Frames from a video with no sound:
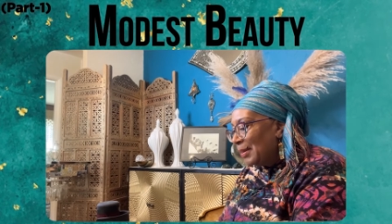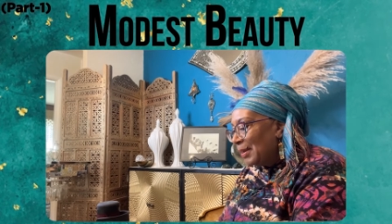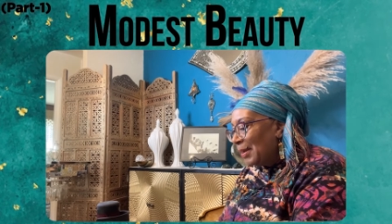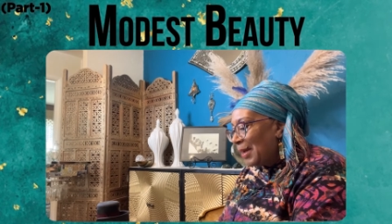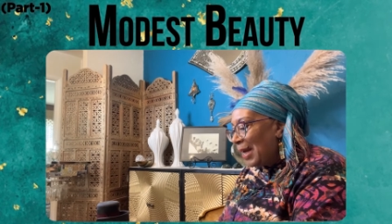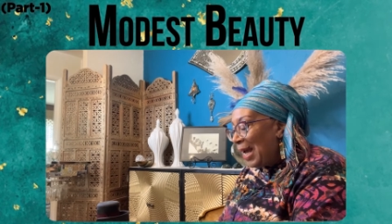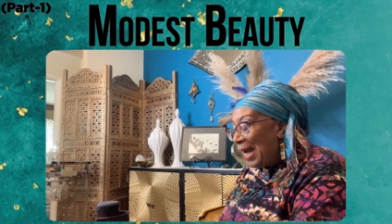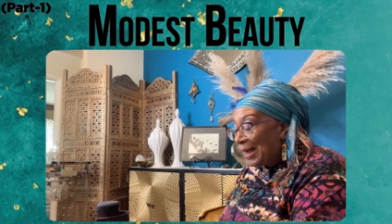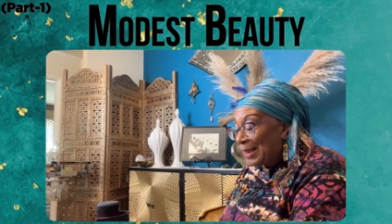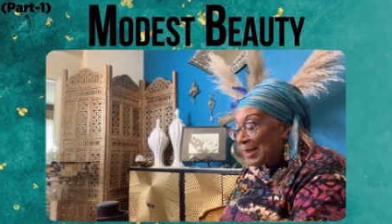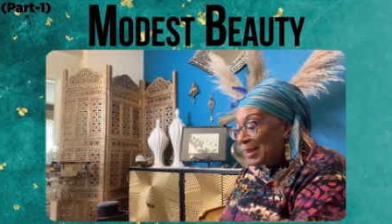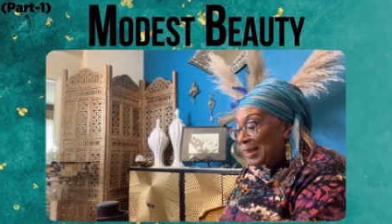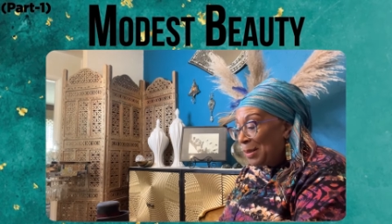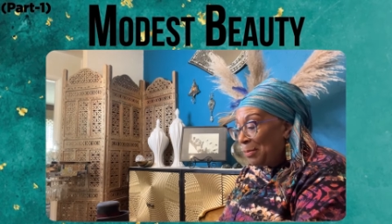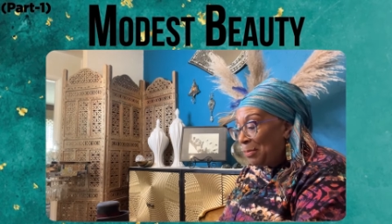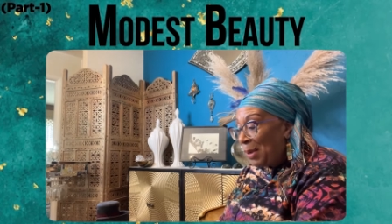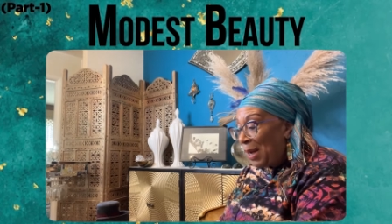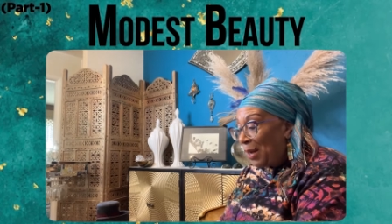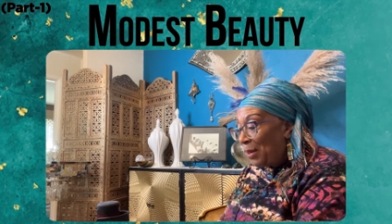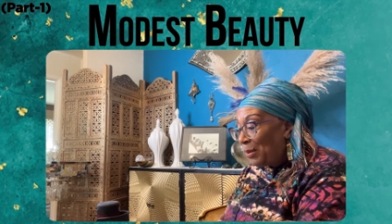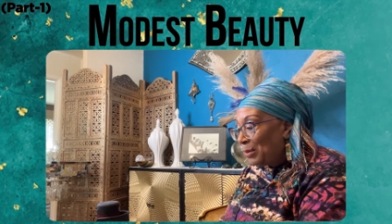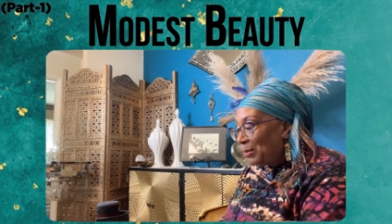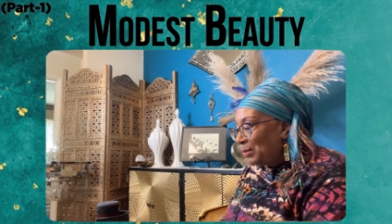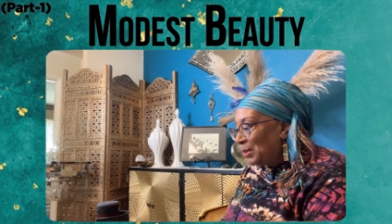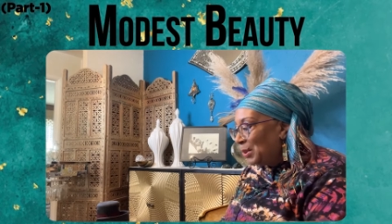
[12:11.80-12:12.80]
asked
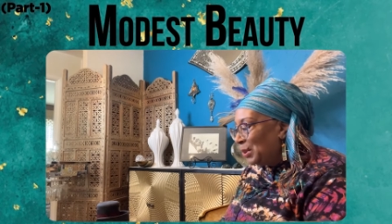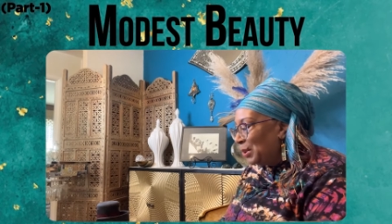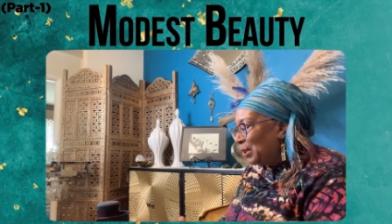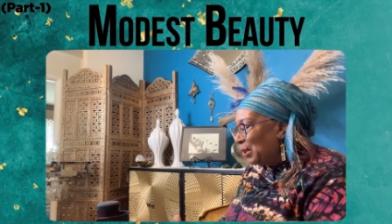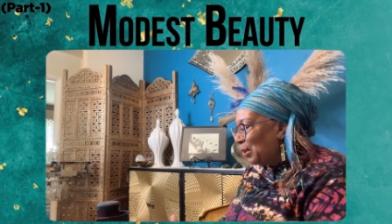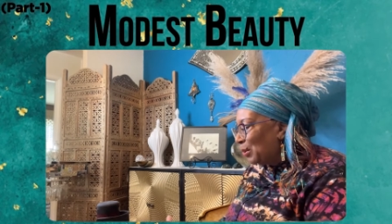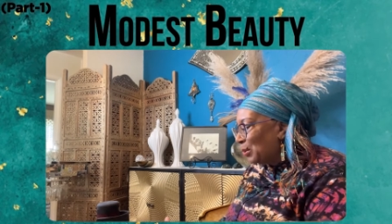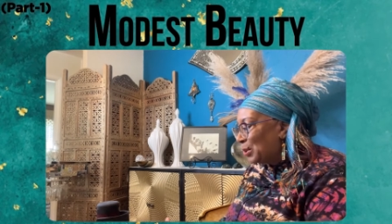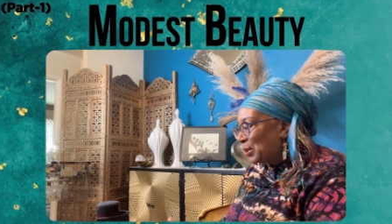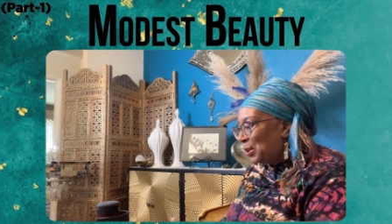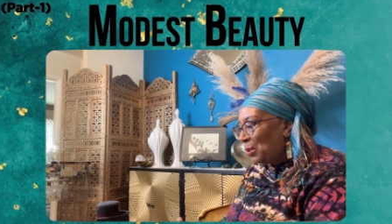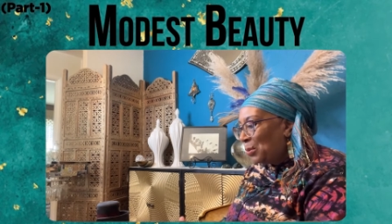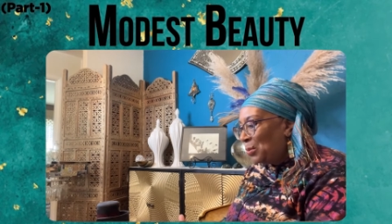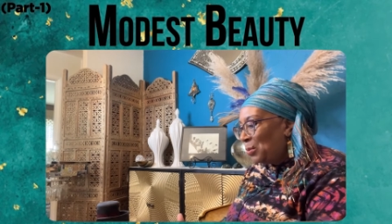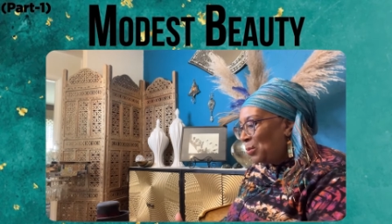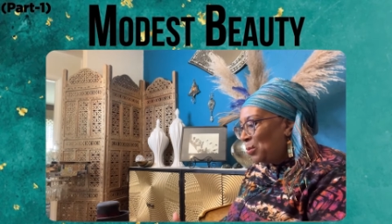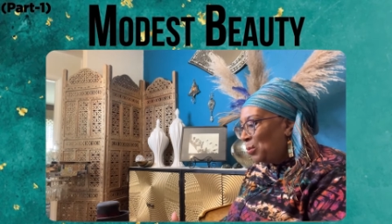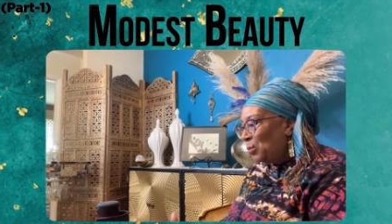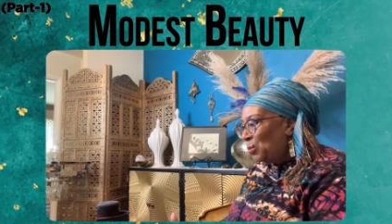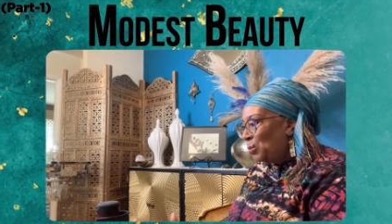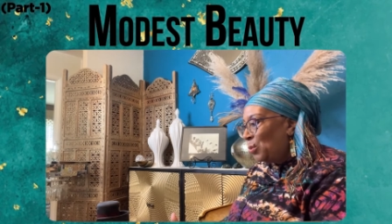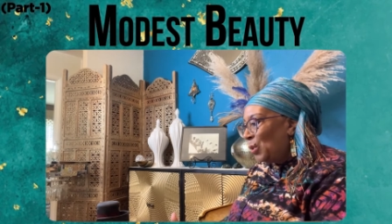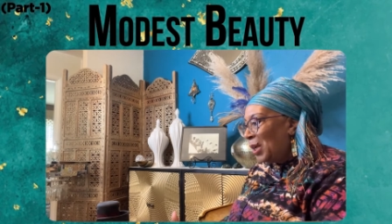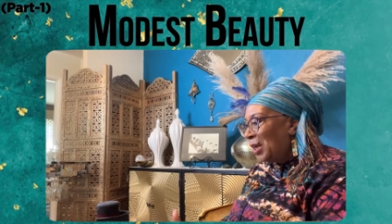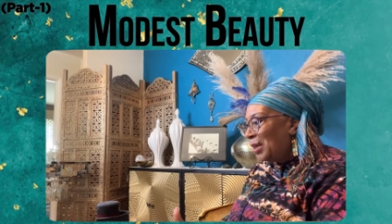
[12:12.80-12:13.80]
about, you know, so
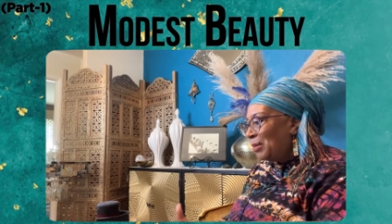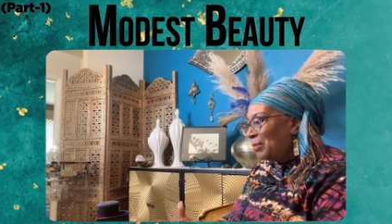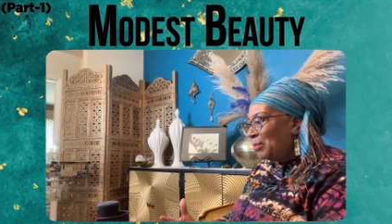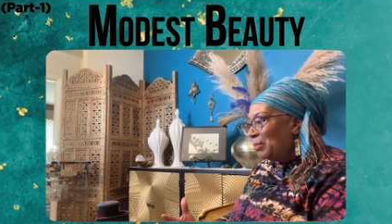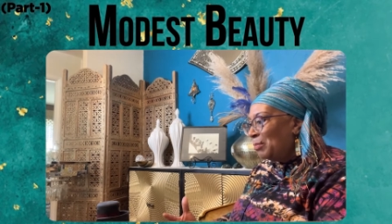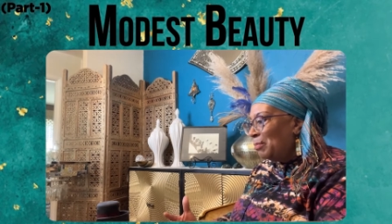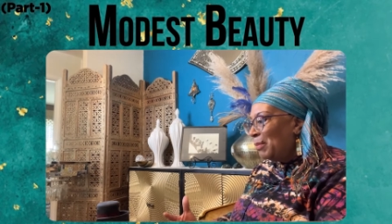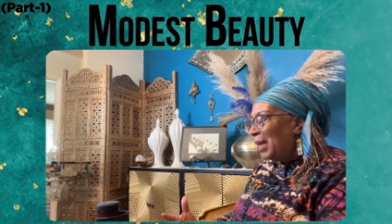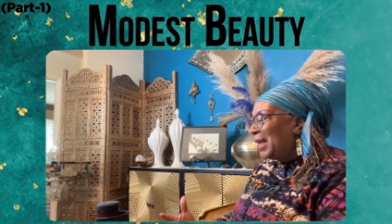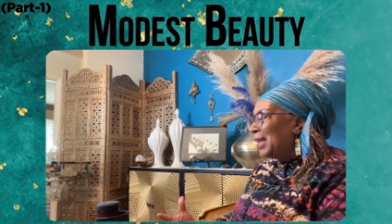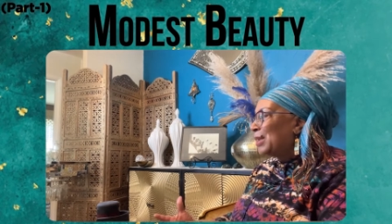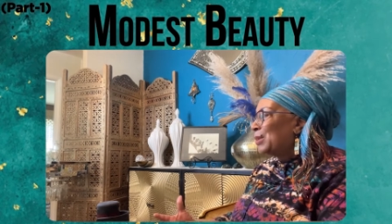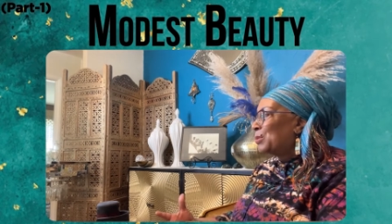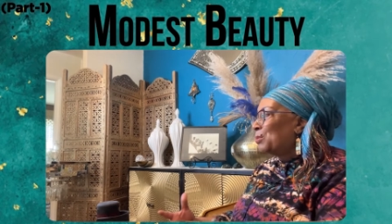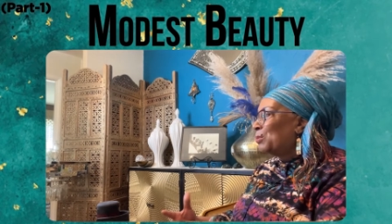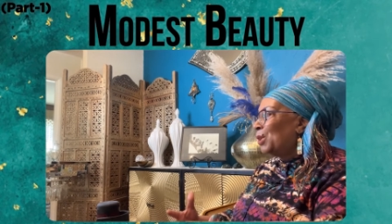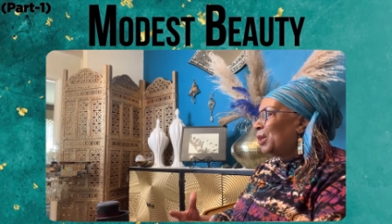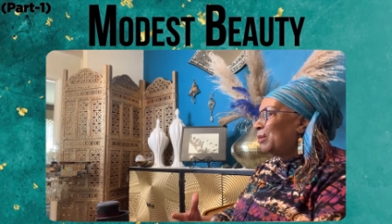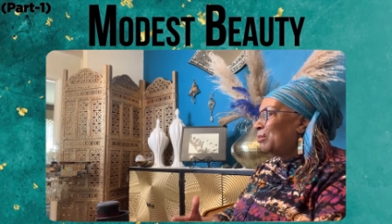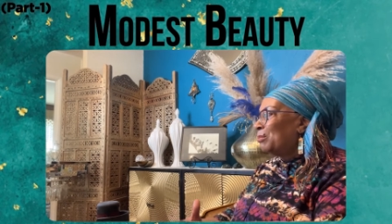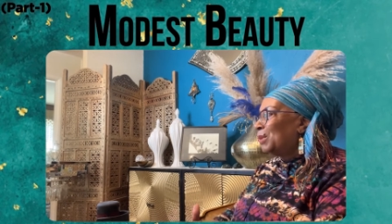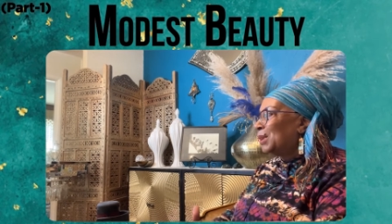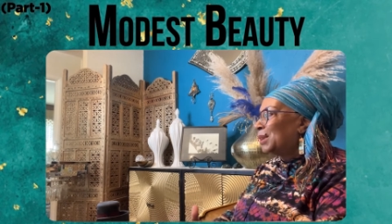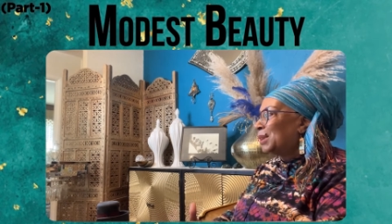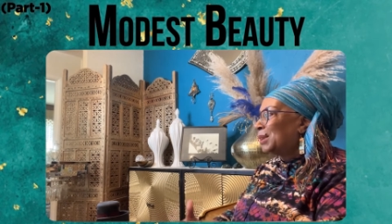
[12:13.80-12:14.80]
what makes
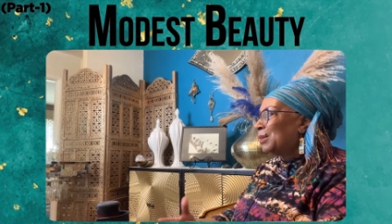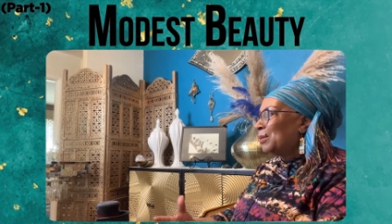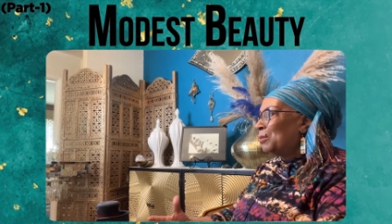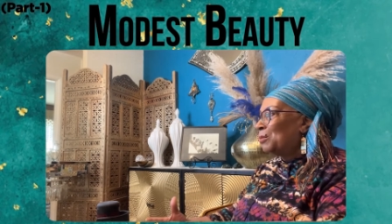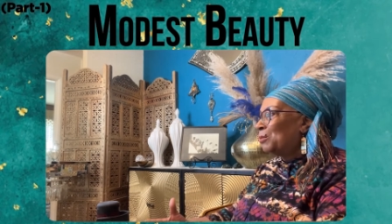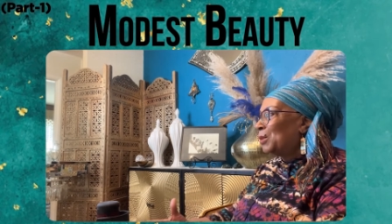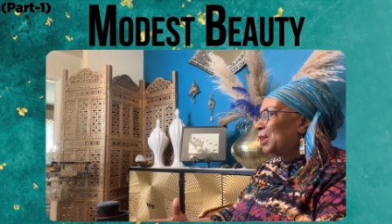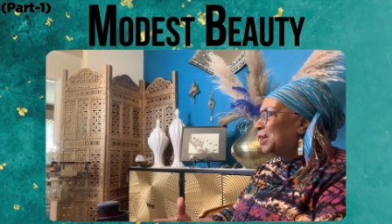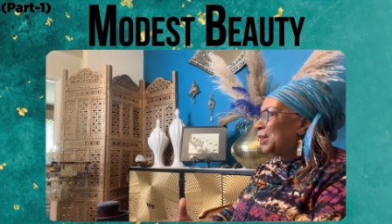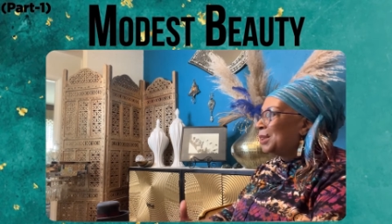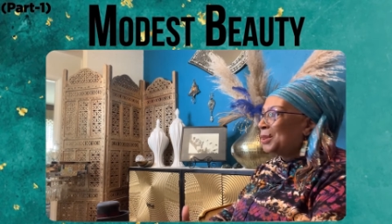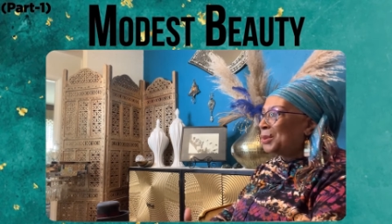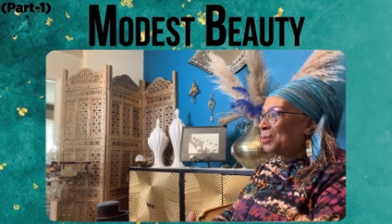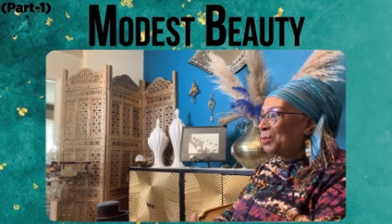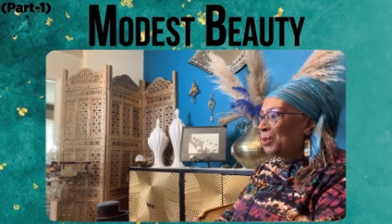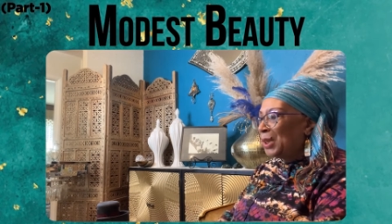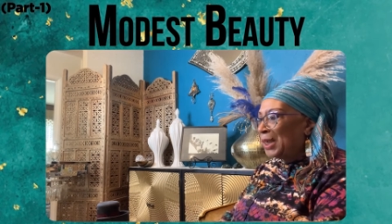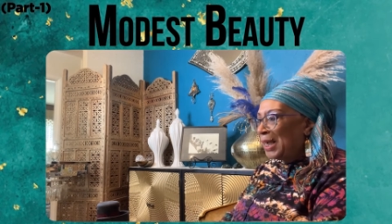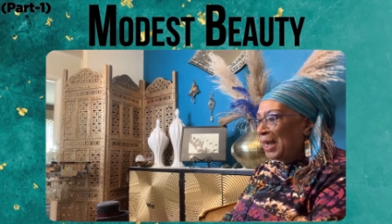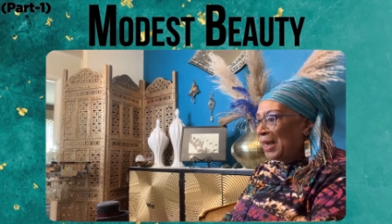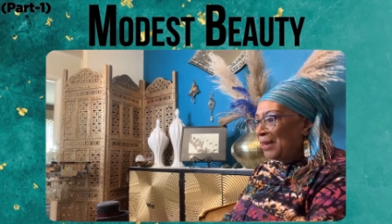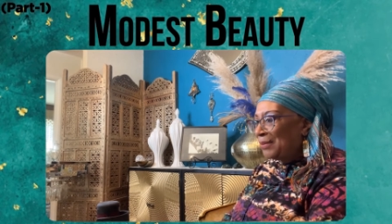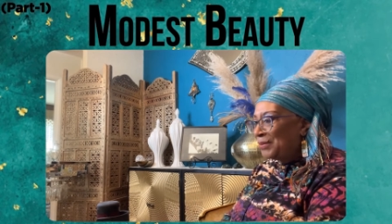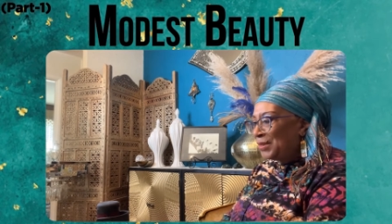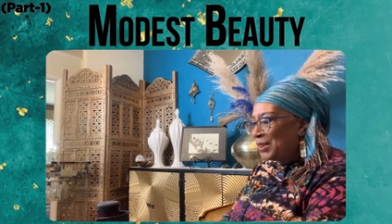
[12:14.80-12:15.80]
one Muslim? What does
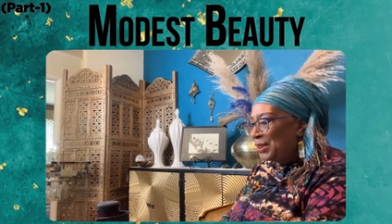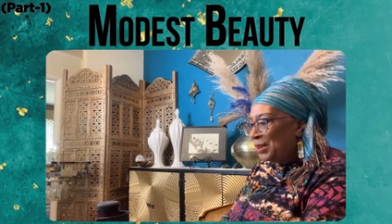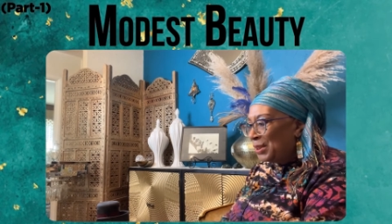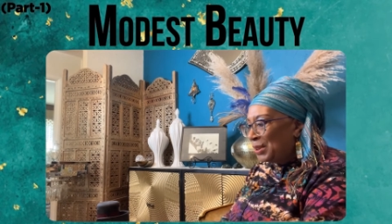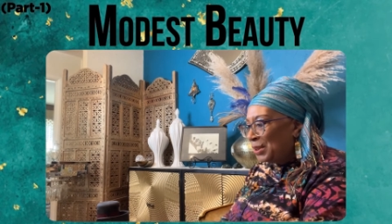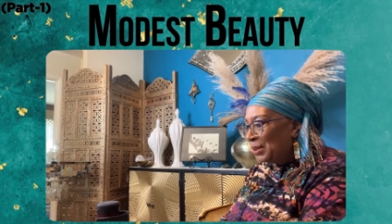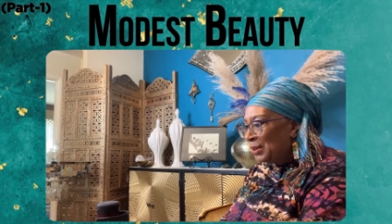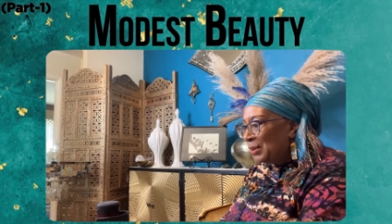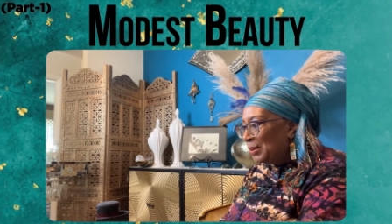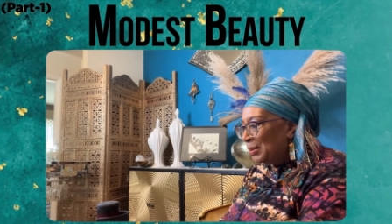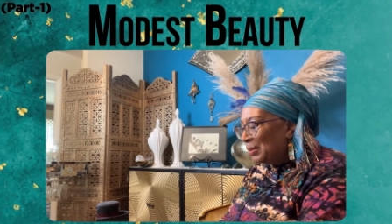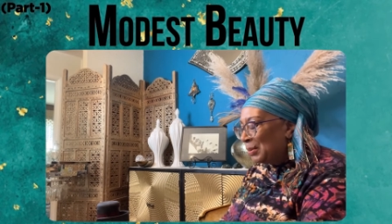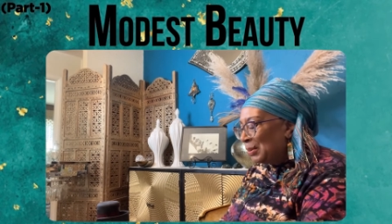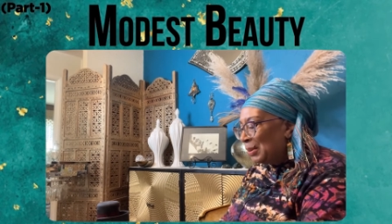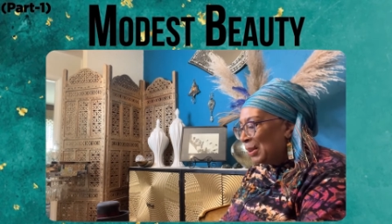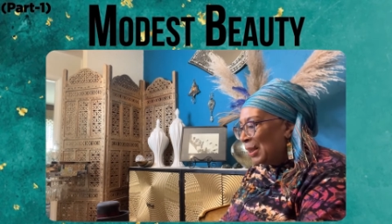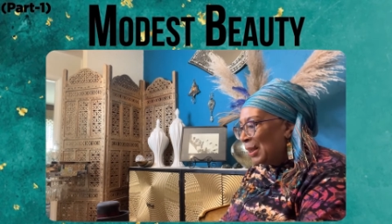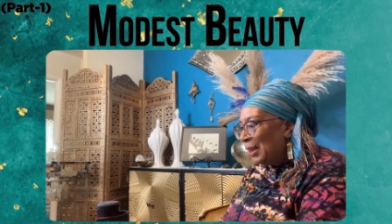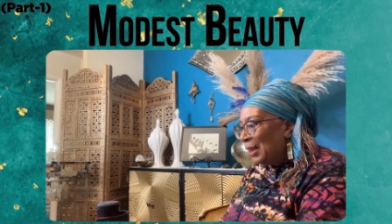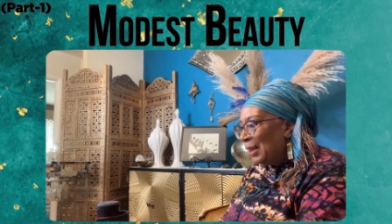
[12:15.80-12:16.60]
one have to do?